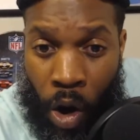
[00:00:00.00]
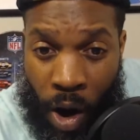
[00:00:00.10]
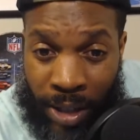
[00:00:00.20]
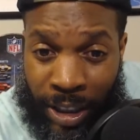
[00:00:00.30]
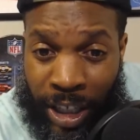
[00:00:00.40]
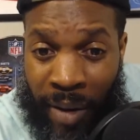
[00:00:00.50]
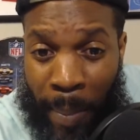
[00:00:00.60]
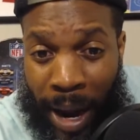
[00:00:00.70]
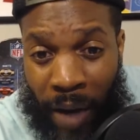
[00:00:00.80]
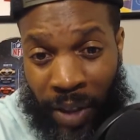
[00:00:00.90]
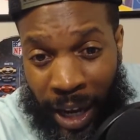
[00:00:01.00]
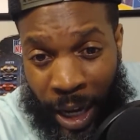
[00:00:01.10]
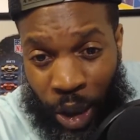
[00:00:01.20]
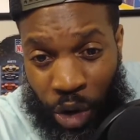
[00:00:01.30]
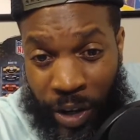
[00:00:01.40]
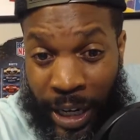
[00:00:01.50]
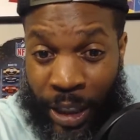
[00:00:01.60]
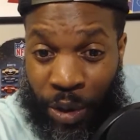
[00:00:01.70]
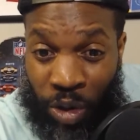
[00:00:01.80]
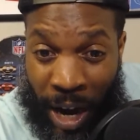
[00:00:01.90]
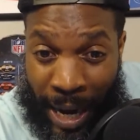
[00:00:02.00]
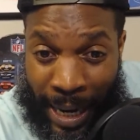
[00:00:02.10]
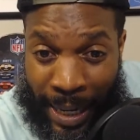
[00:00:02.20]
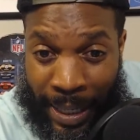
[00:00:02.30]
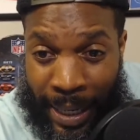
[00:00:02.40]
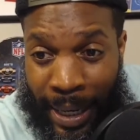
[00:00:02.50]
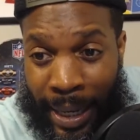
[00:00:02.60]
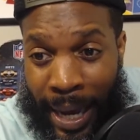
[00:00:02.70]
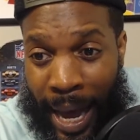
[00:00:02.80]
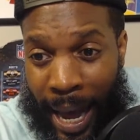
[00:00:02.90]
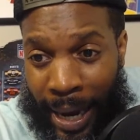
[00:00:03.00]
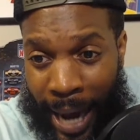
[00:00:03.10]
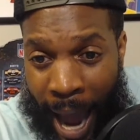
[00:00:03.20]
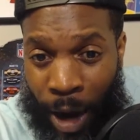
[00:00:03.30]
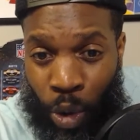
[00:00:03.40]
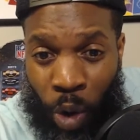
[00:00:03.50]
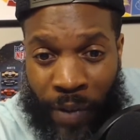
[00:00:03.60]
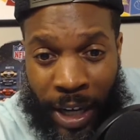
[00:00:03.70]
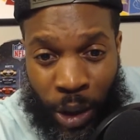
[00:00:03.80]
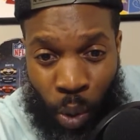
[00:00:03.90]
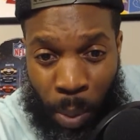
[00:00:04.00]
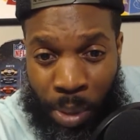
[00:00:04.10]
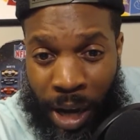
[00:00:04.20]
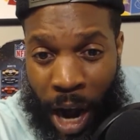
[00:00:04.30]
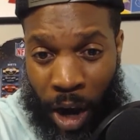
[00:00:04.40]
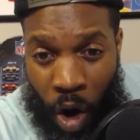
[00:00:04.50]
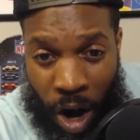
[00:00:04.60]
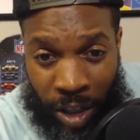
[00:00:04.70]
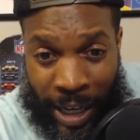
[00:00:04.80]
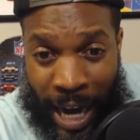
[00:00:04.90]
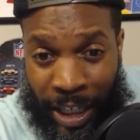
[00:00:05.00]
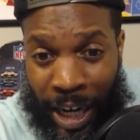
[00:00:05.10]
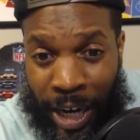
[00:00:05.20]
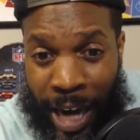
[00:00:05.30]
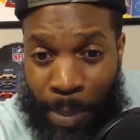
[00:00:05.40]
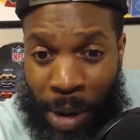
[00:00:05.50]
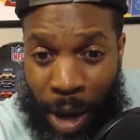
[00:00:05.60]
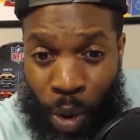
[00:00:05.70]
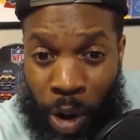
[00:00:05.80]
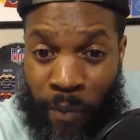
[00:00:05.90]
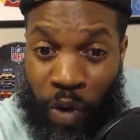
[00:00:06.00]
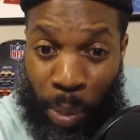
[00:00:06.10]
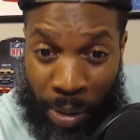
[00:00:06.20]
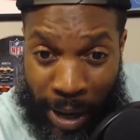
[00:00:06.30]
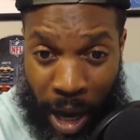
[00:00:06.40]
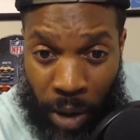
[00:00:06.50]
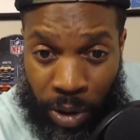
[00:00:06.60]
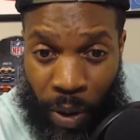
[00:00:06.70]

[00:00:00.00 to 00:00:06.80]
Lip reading: Carson's coming back off the injury. It's raining. I don't know if they just want to put Carson out there. They probably want him for the playoffs.